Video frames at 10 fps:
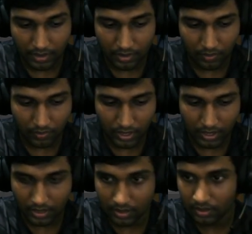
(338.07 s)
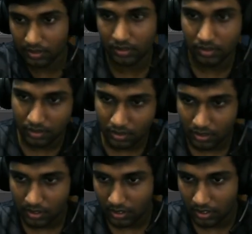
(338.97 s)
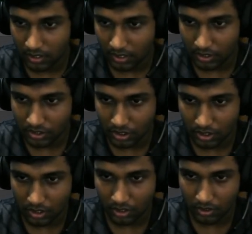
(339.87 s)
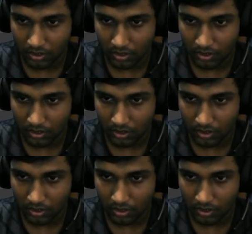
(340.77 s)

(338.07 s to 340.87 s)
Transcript: a gradient texture,